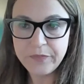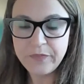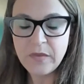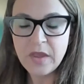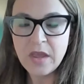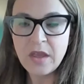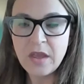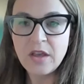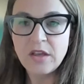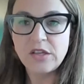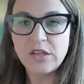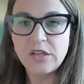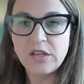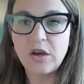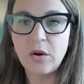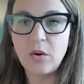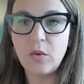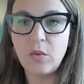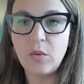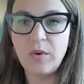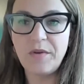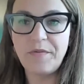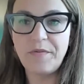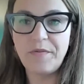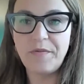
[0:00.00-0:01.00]
So
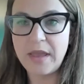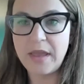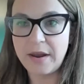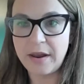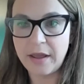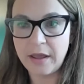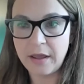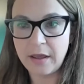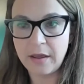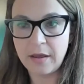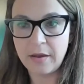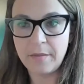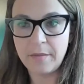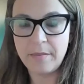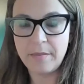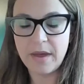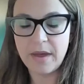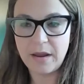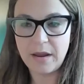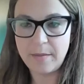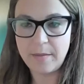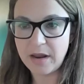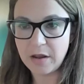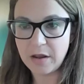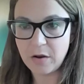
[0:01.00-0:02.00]
we've been getting
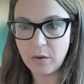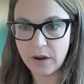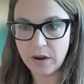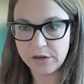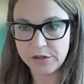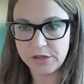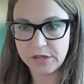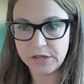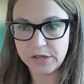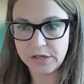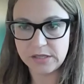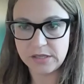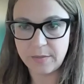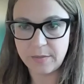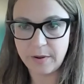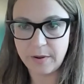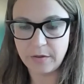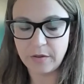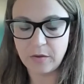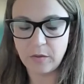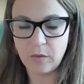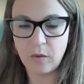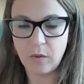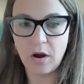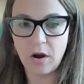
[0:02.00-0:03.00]
many questions about
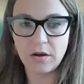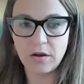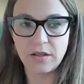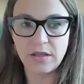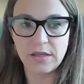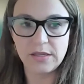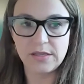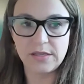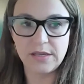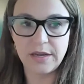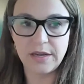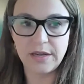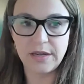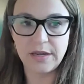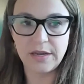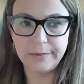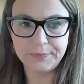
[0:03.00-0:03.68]
the walk this year.